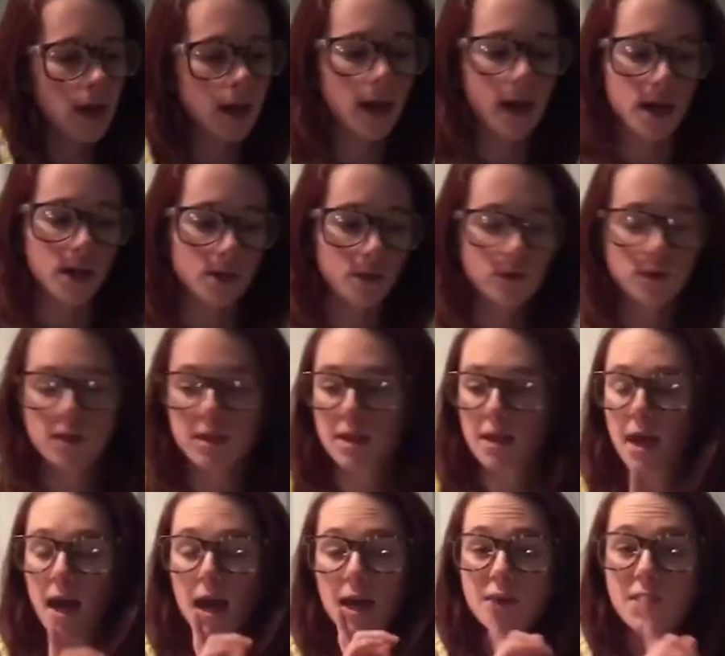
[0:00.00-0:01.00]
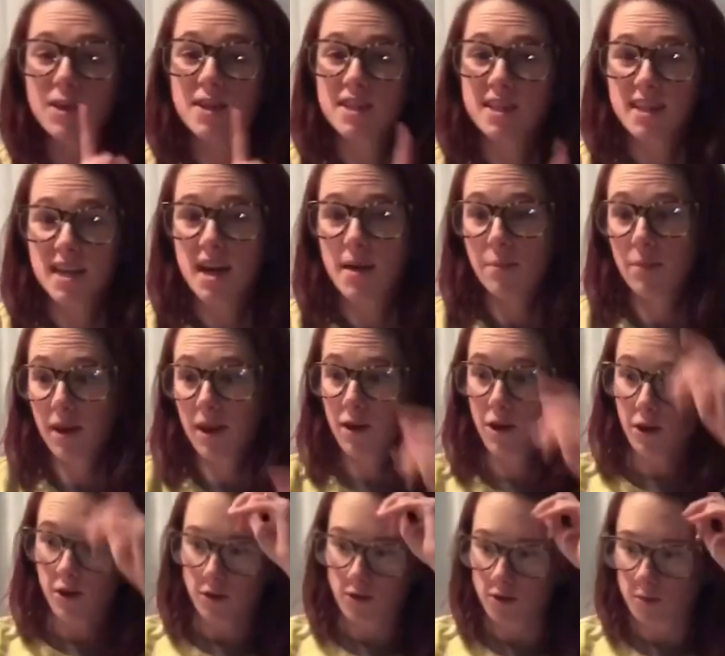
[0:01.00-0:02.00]
and I don't, I know I did not pay
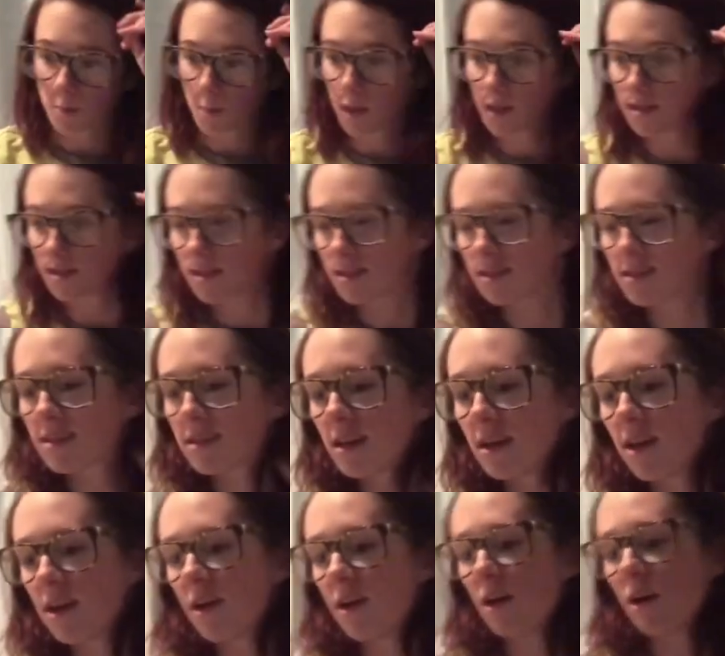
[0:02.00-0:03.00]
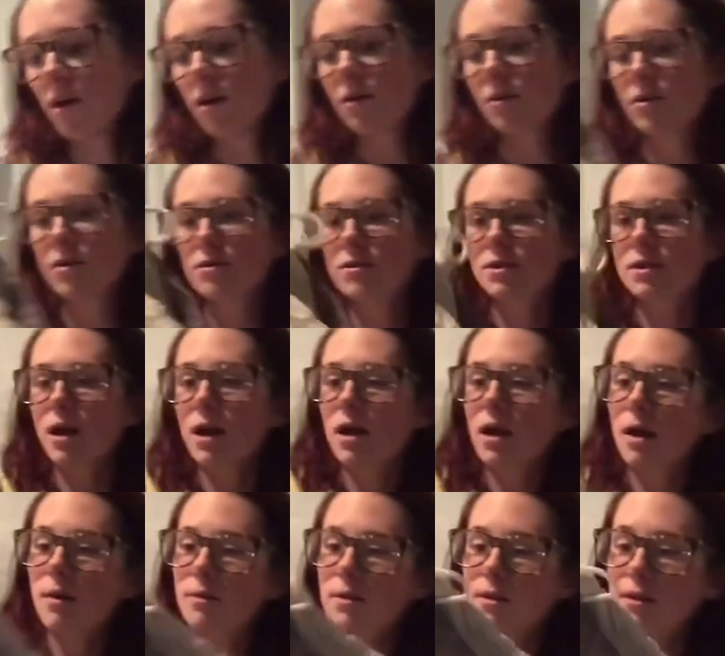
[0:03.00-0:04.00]
Carter's prices on those.
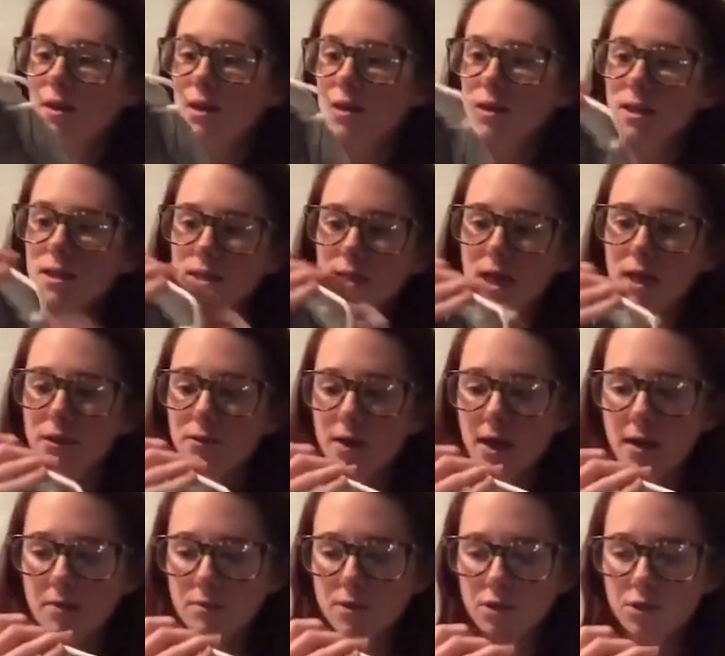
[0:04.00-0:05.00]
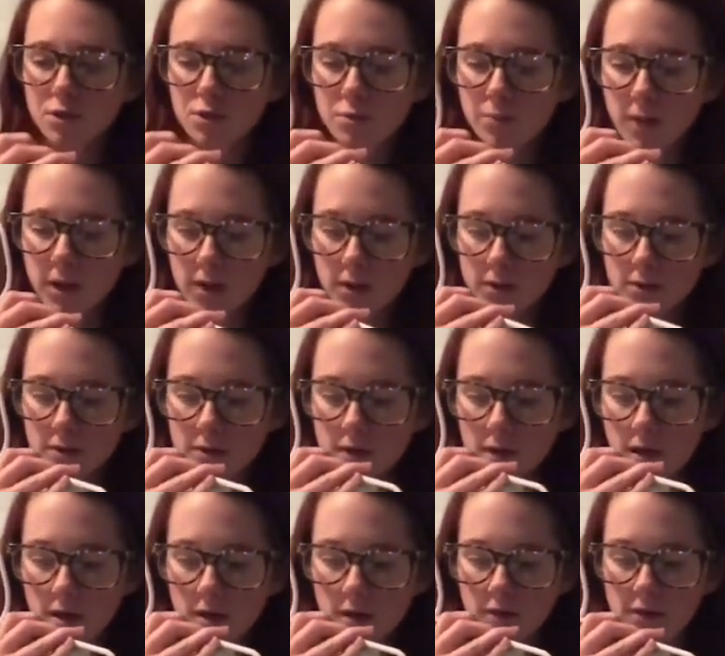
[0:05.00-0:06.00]
Um, these, I grabbed two pairs
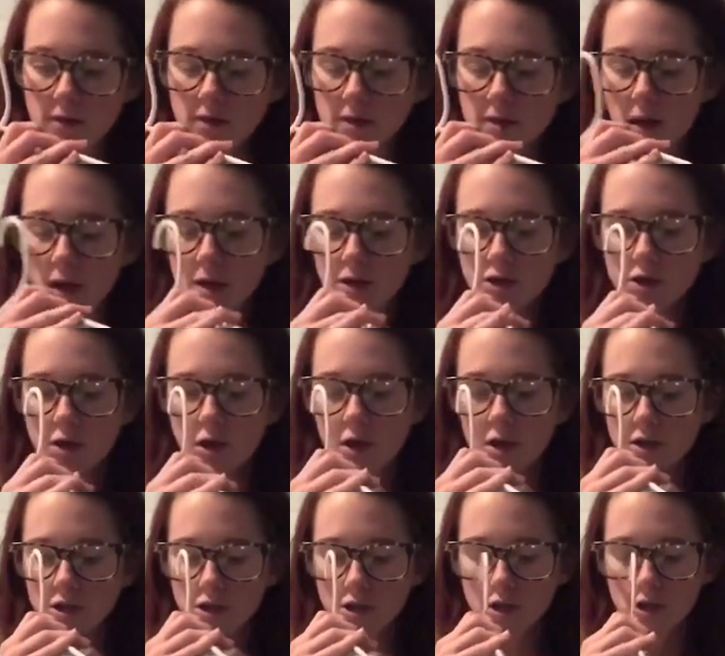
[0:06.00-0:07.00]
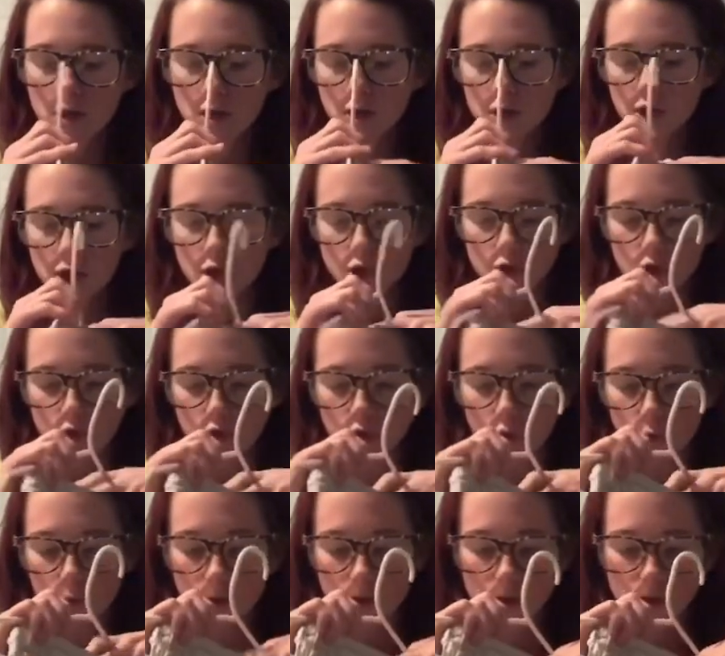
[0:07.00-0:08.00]
of these Oshkosh
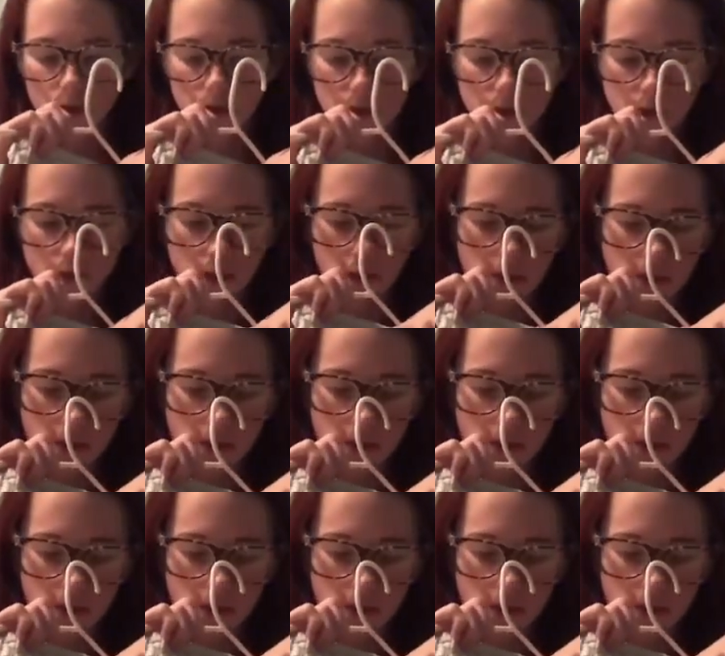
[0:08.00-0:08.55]
shorts.